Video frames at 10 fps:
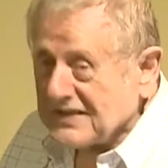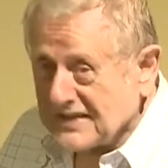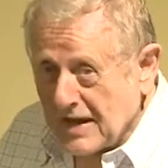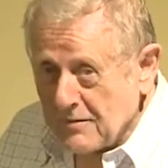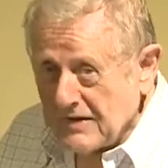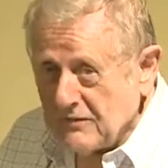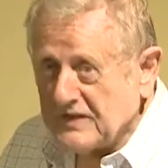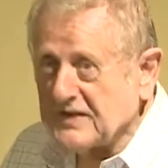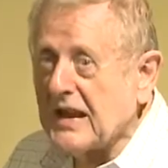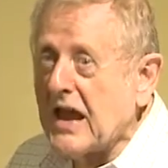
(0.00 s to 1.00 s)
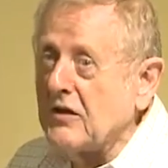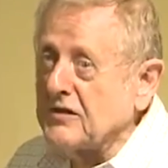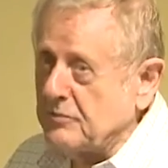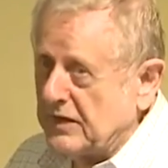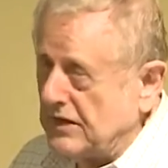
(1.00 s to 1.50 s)
is coming with
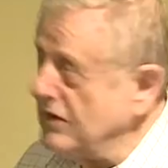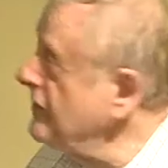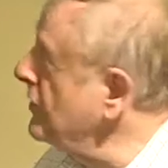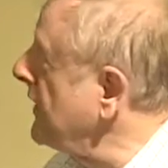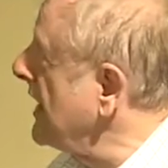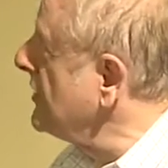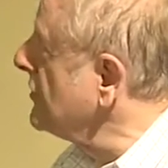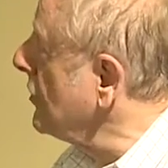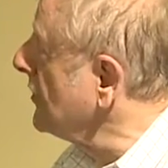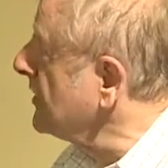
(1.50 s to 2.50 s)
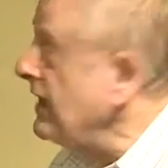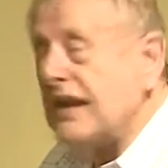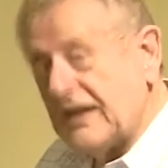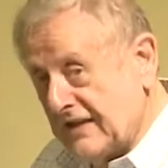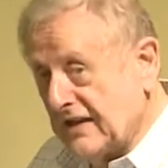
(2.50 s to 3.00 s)
clouds, billions of angels.
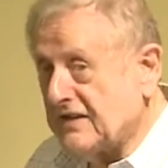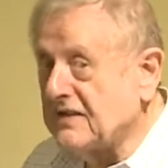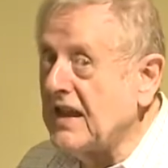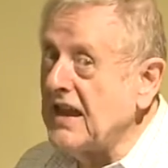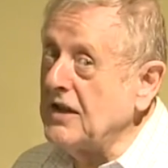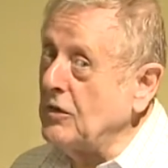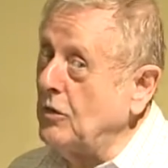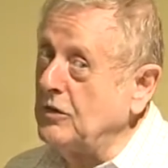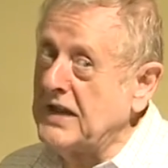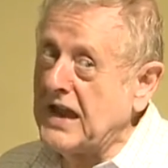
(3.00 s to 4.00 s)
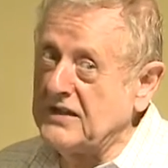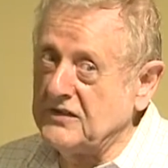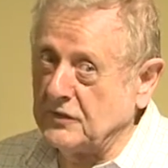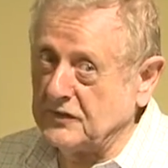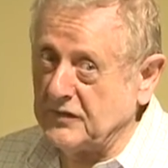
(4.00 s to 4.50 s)
He did say, and all the
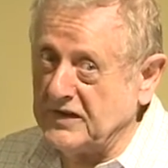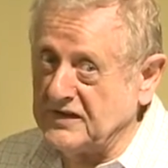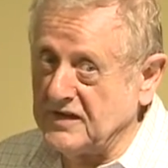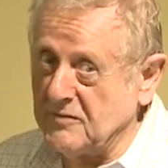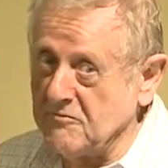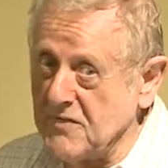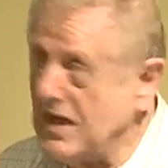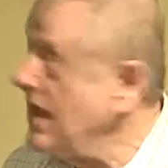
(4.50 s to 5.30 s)
angels with him.